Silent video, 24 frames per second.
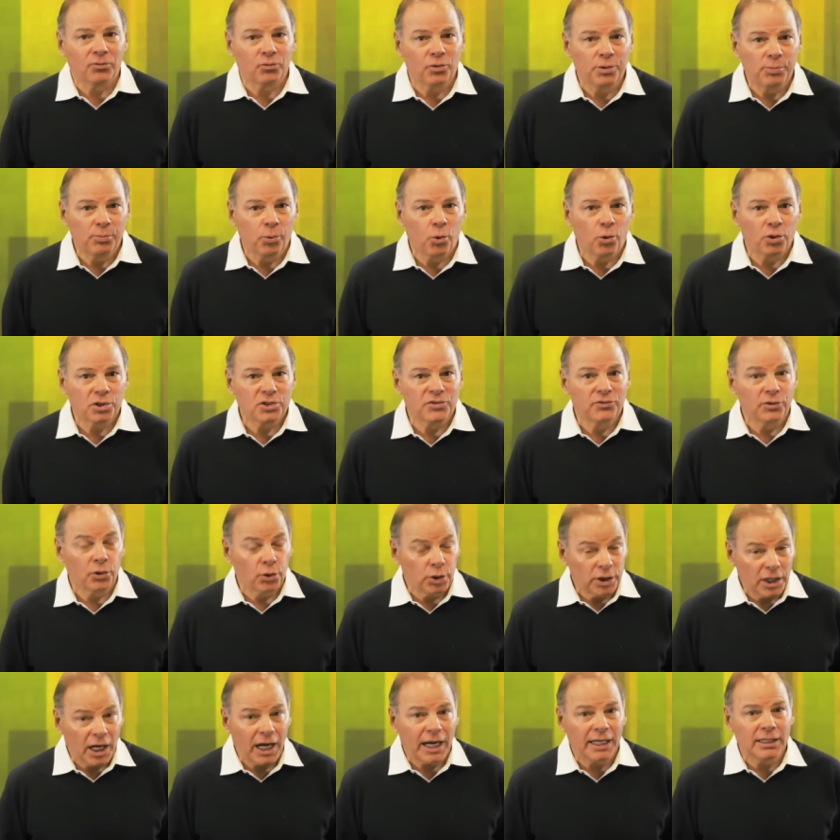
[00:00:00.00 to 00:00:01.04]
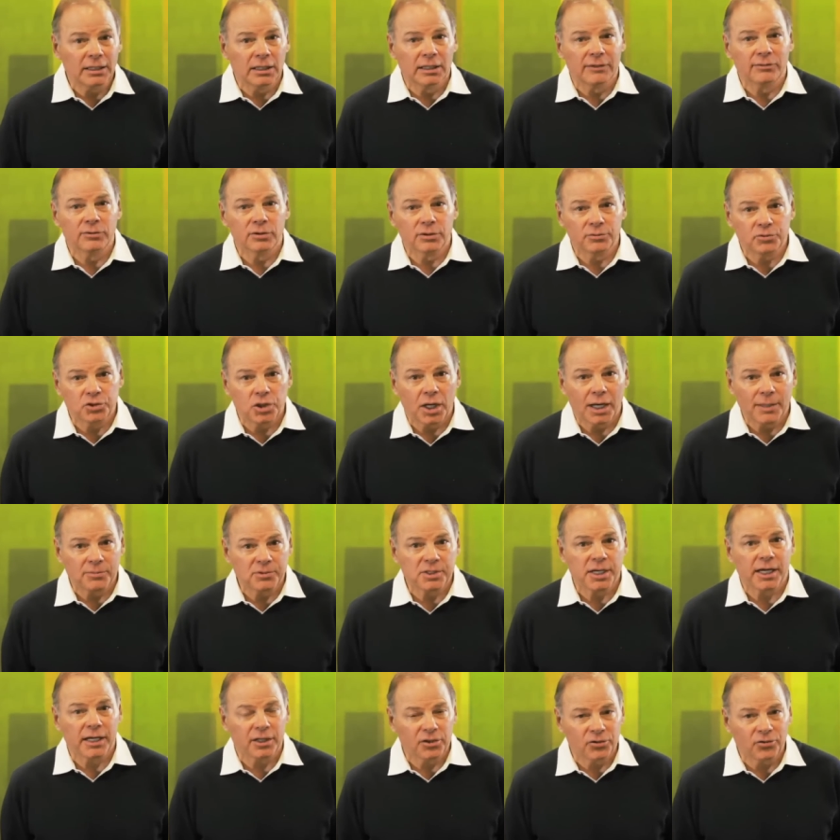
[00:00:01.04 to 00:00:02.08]
reports very high level of job
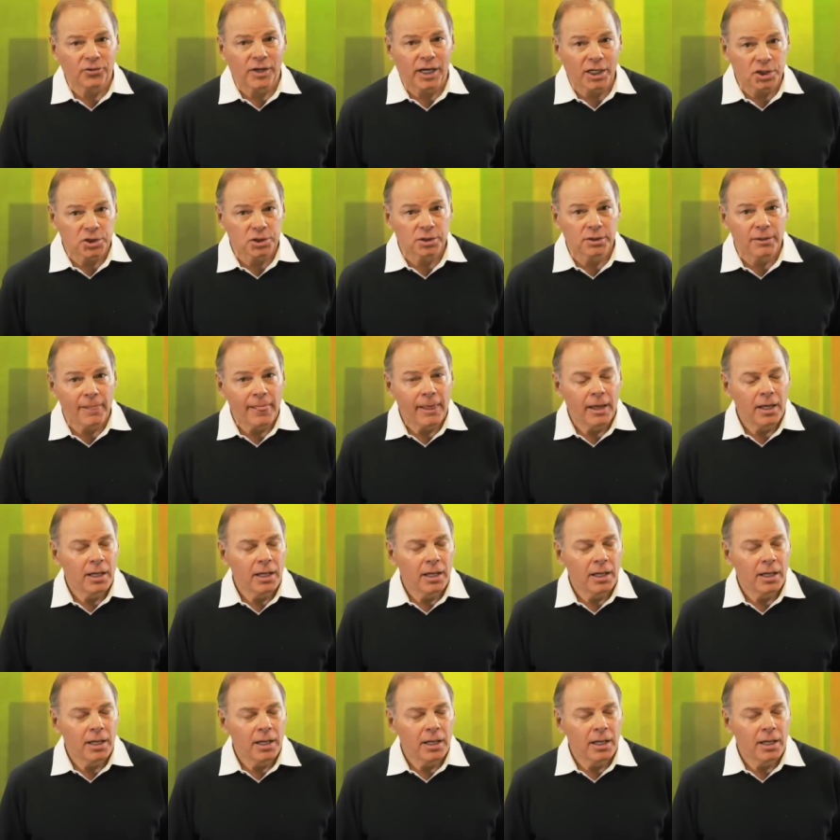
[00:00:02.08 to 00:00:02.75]
satisfaction,